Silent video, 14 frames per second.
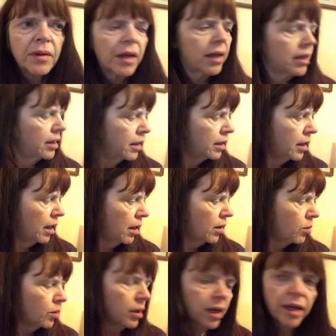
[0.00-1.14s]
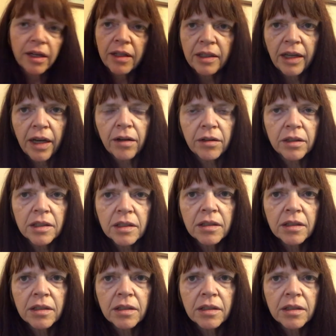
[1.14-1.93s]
and I would have had carrots,